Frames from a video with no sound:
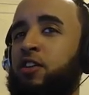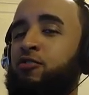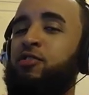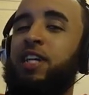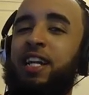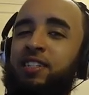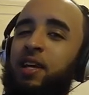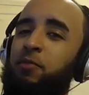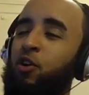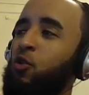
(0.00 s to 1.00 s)
You just got to
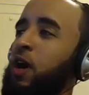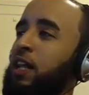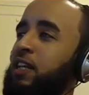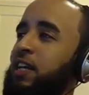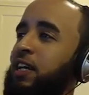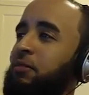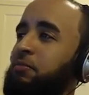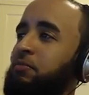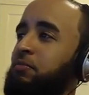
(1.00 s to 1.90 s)
step your quality up